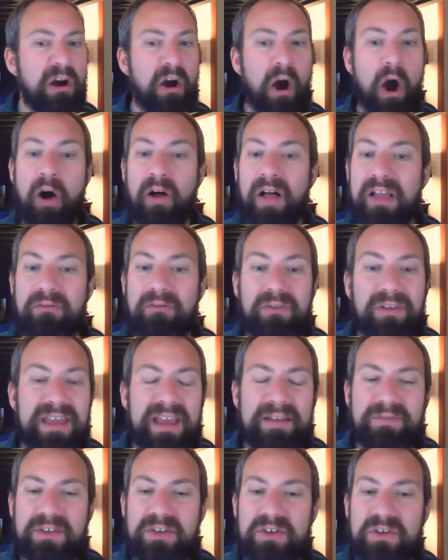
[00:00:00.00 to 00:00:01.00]
All I really
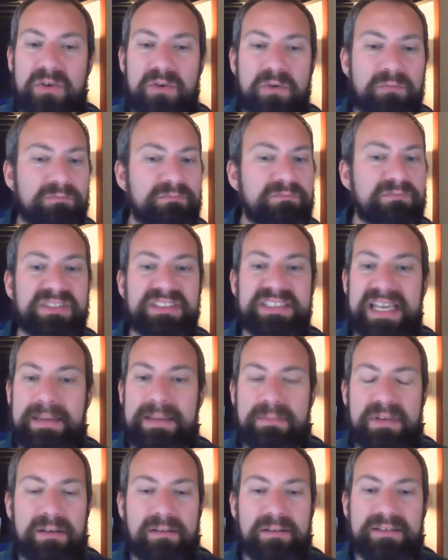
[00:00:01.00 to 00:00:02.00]
have to do,
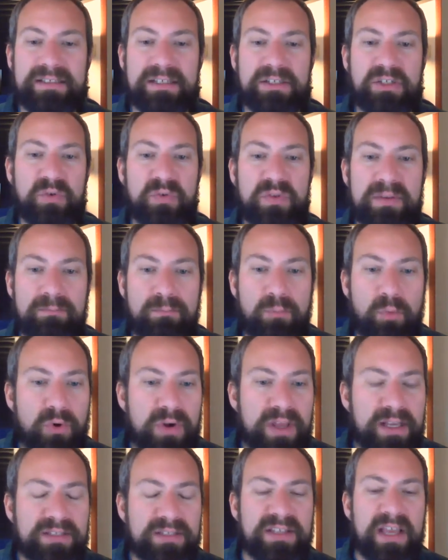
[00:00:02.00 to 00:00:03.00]
same deal as I do in the
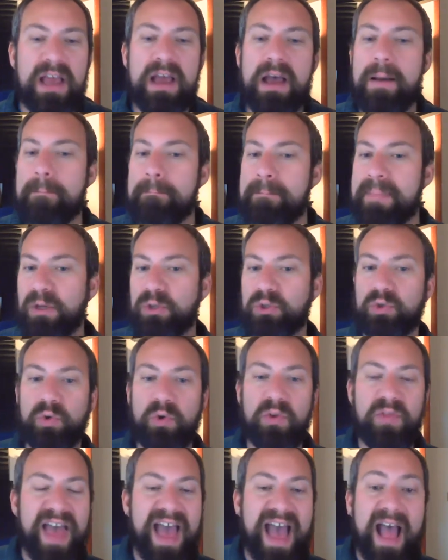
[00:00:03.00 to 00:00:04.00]
mornings, make
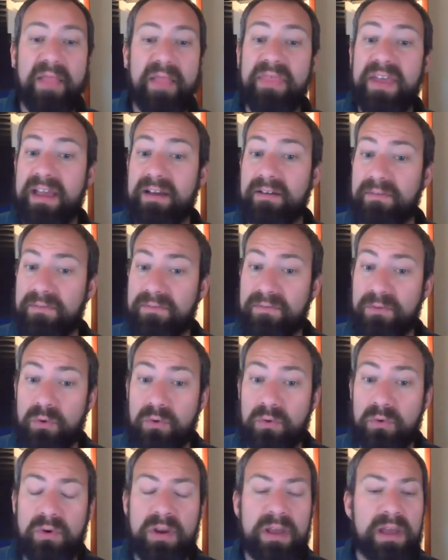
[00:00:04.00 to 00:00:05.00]
sure that they have
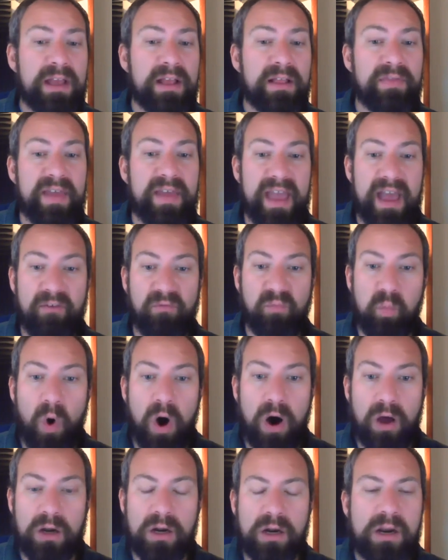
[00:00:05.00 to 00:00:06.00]
food, they have
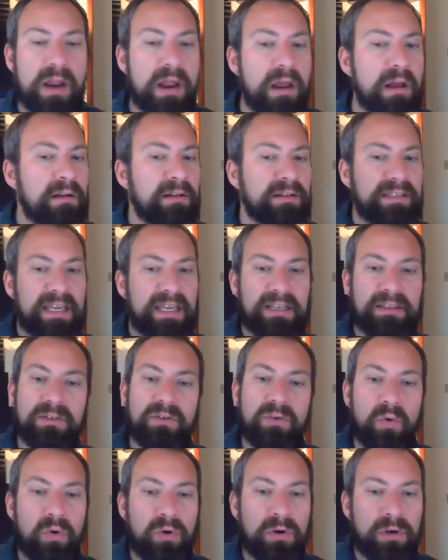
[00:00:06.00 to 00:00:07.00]
water, take the
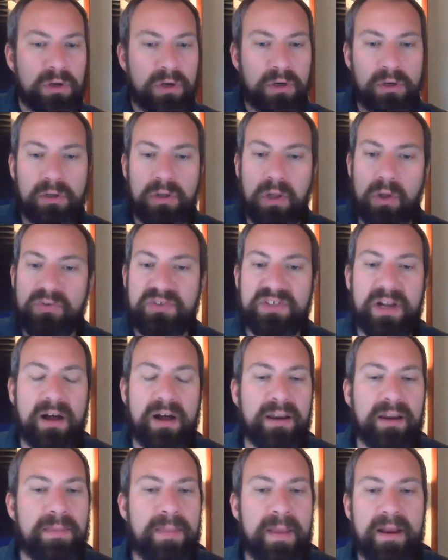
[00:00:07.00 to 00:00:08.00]
door, close it
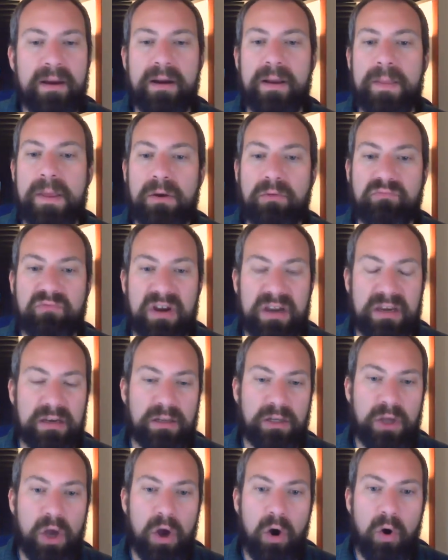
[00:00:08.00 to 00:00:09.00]
on in there, and they're ready to
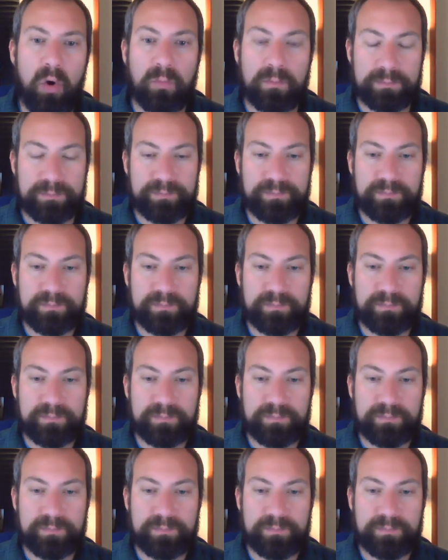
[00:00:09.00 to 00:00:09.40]
go.